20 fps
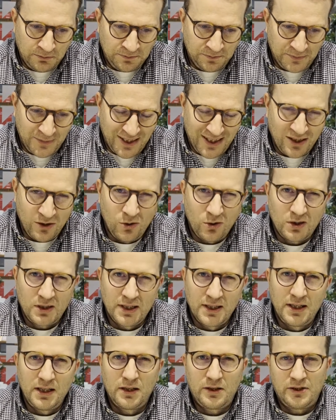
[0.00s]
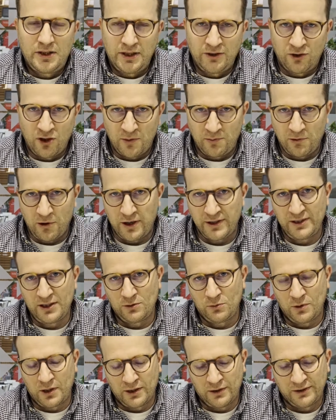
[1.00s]
It looked initially as though prices
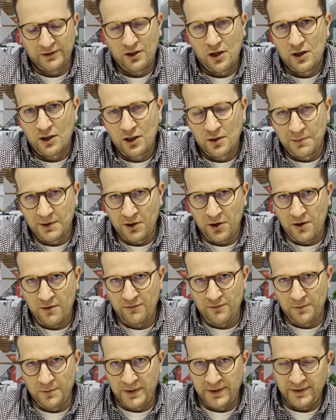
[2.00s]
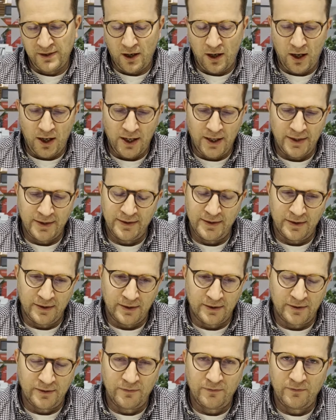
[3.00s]
were going to start coming off from these highs
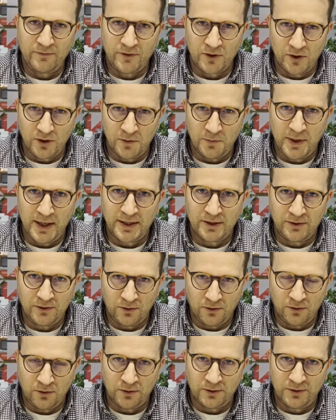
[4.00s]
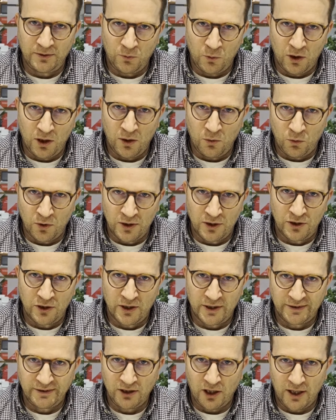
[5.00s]
as fundamentals were
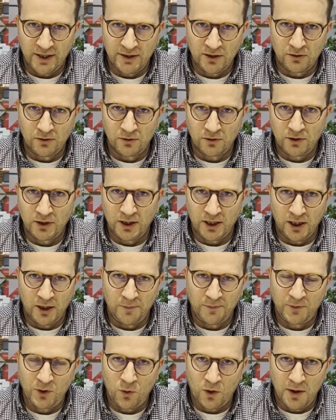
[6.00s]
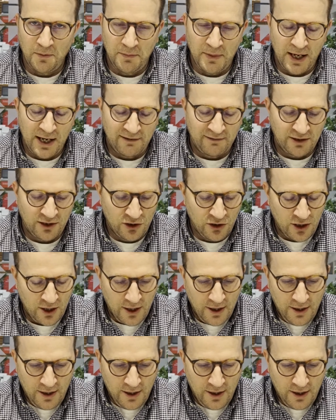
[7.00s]
just starting to look quite bearish.